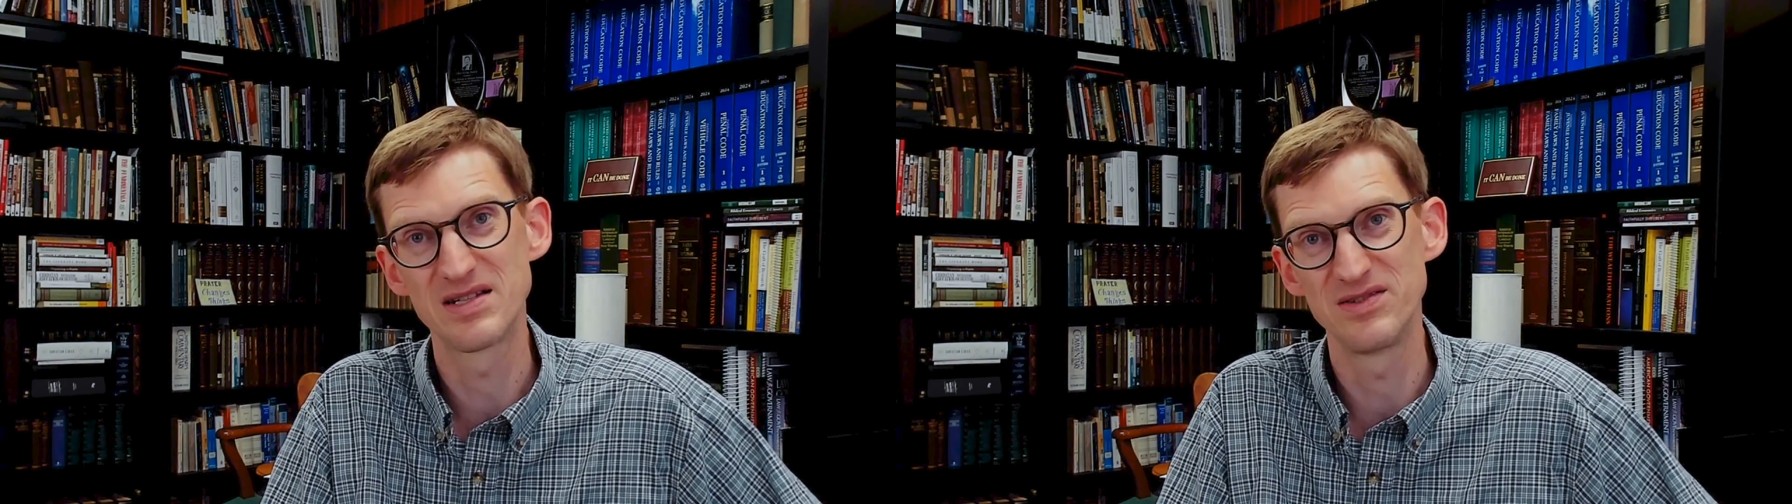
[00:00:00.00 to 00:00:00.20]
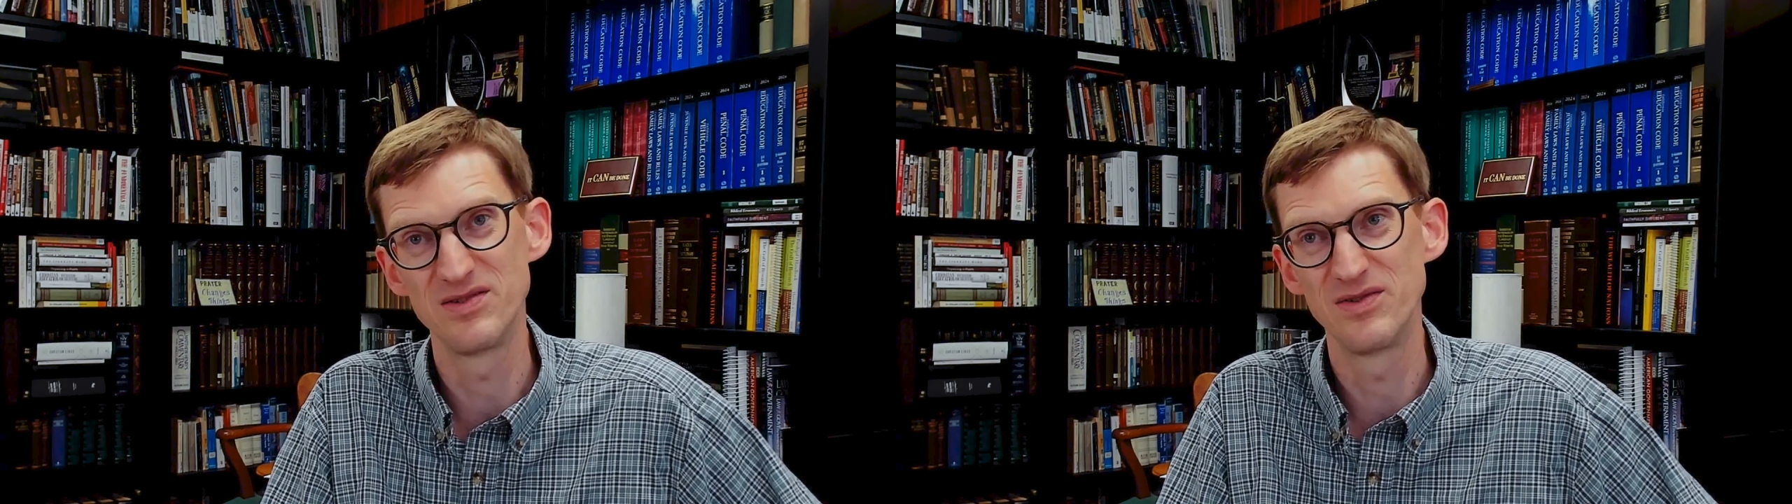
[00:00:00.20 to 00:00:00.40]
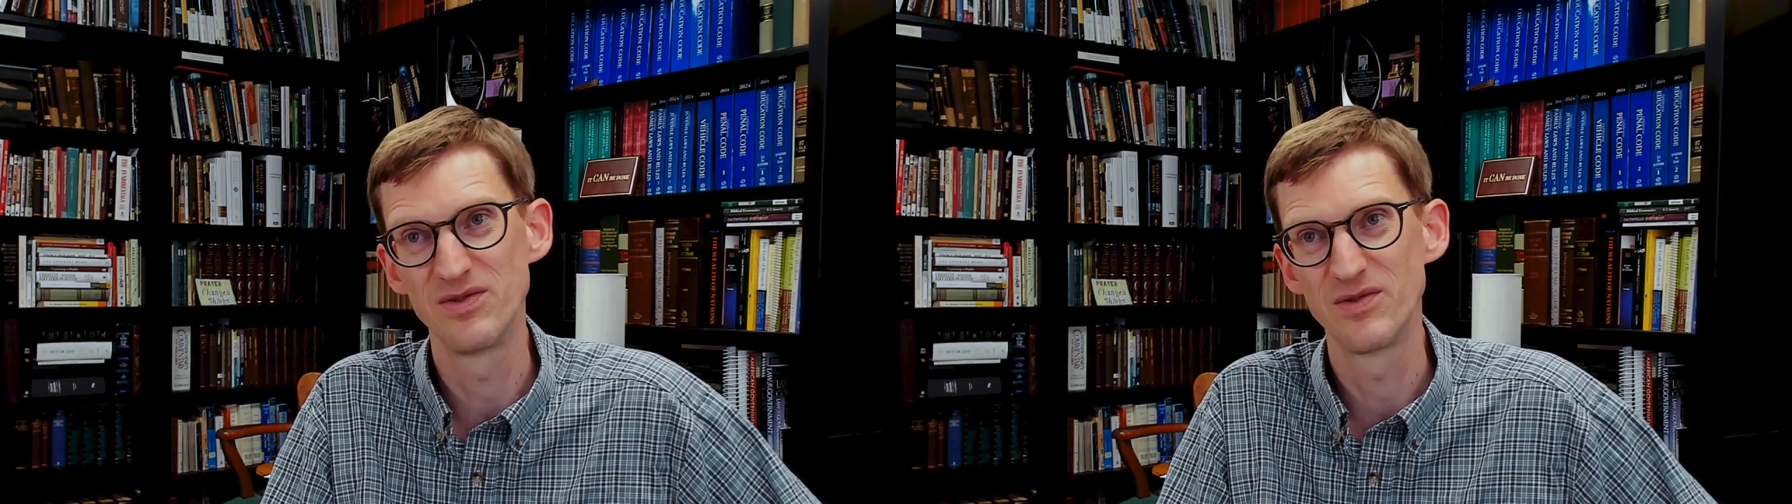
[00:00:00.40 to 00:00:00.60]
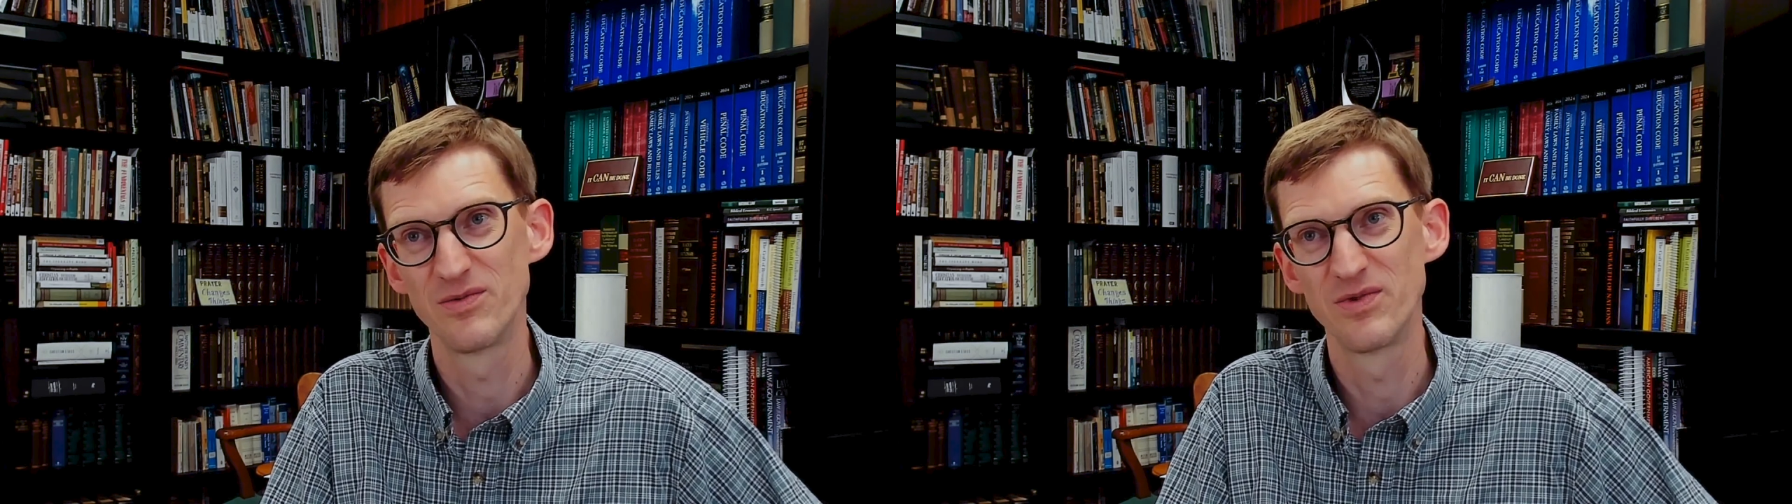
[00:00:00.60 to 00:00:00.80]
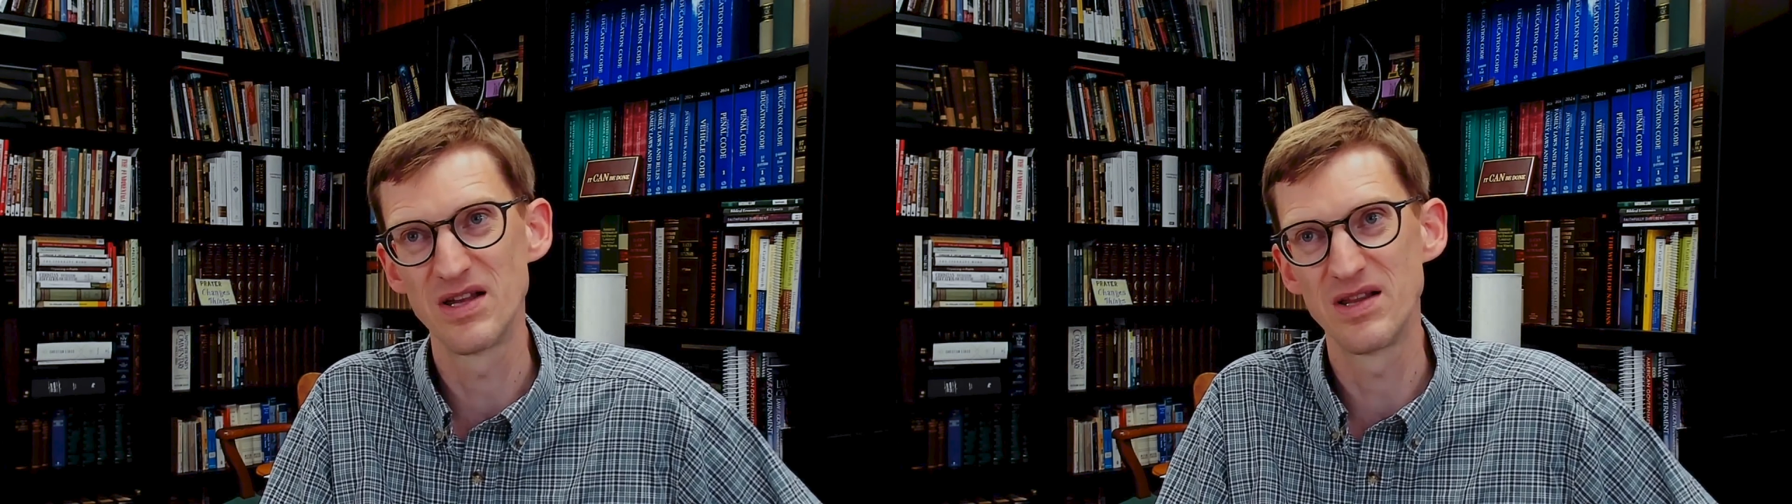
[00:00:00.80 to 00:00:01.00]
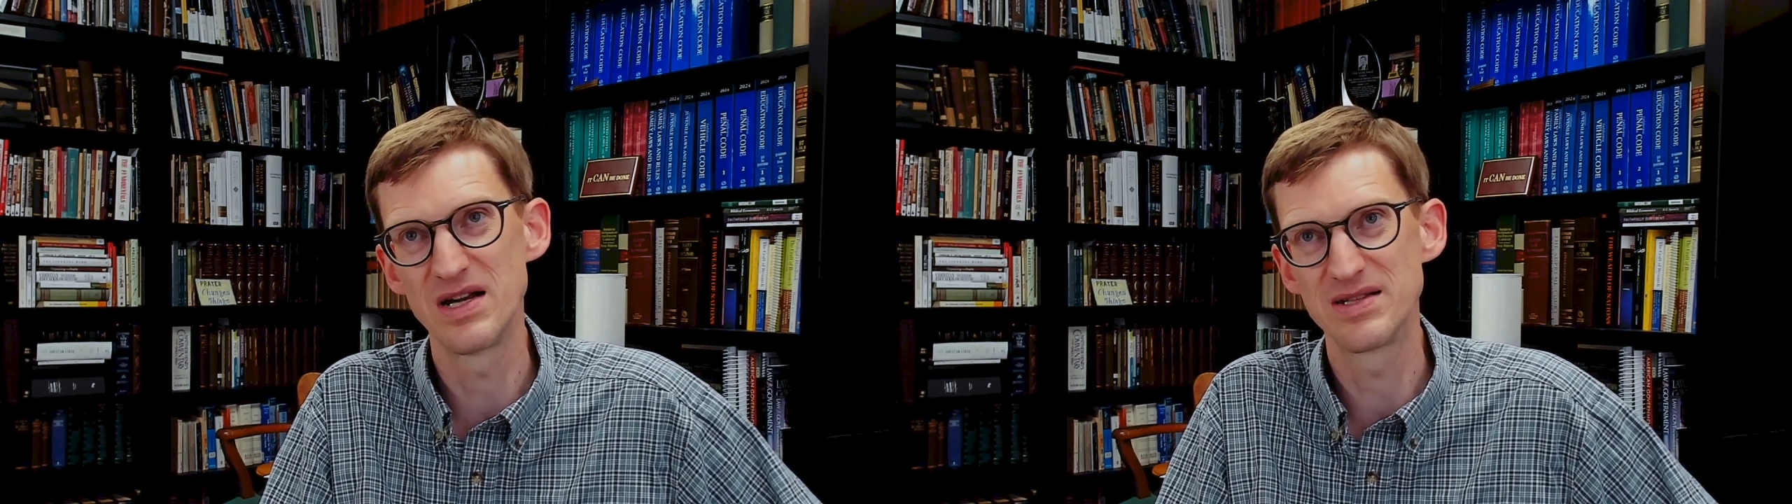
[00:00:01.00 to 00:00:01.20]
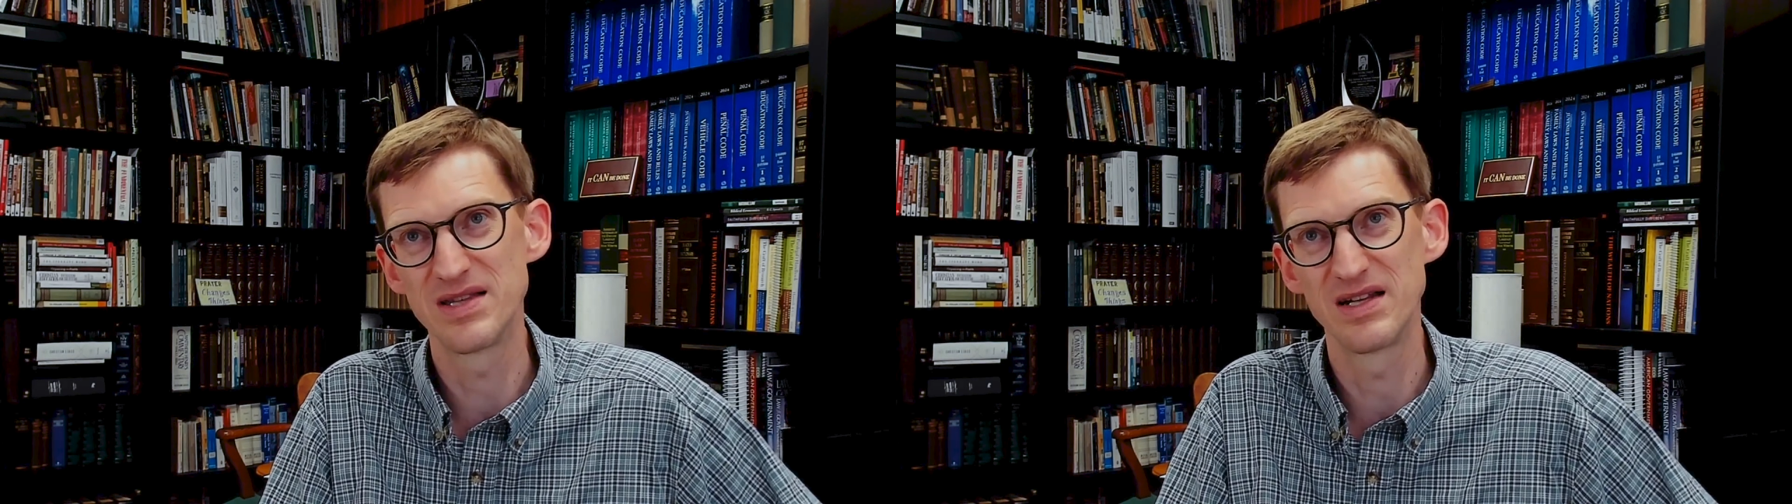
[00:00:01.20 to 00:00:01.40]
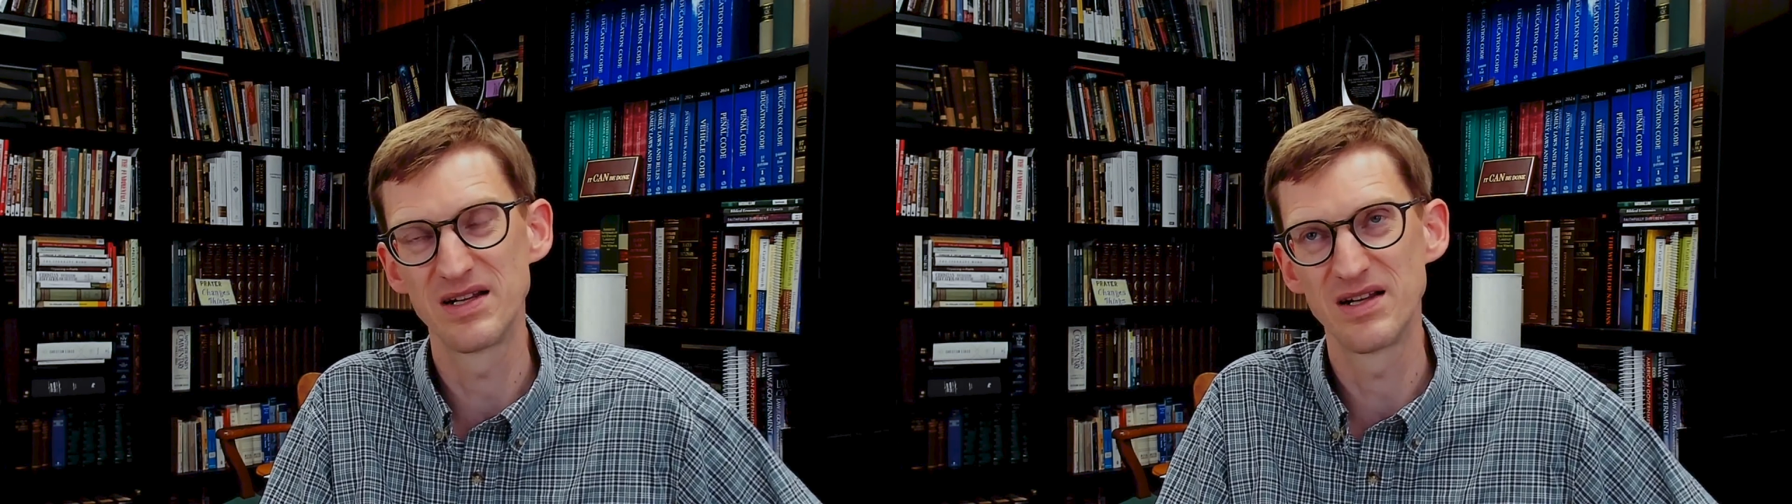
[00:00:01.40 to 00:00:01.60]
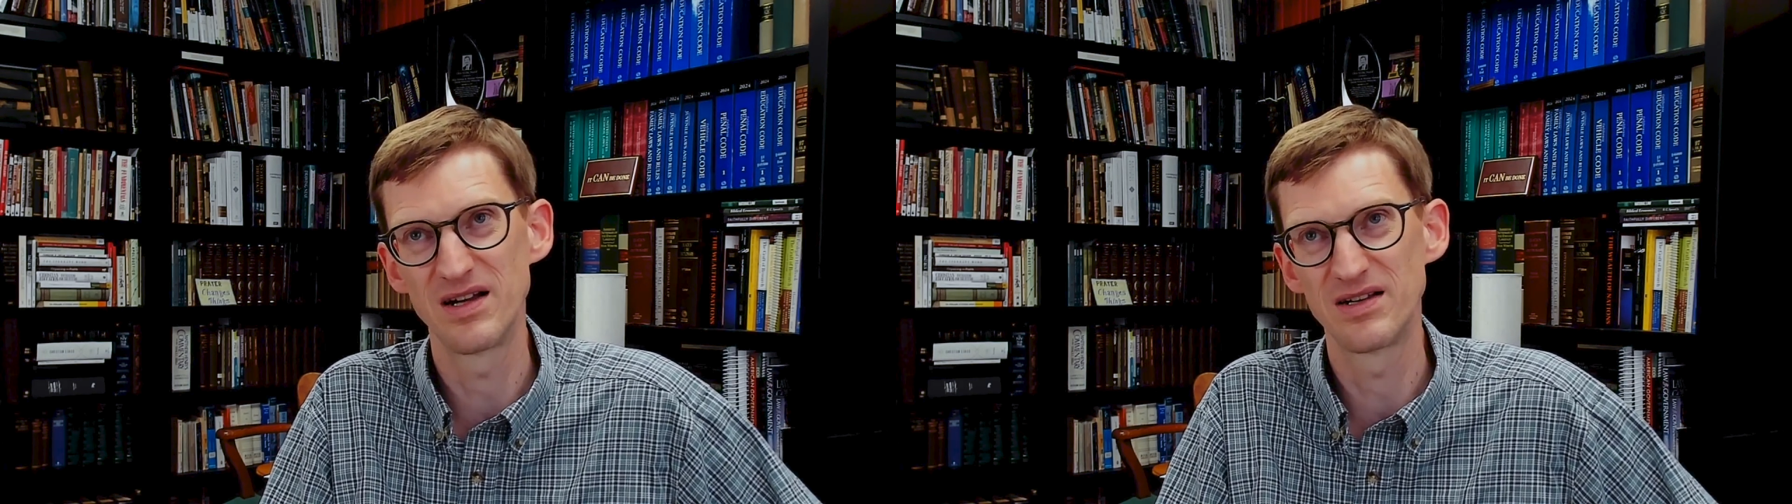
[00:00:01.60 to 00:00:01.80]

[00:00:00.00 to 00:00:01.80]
to realize that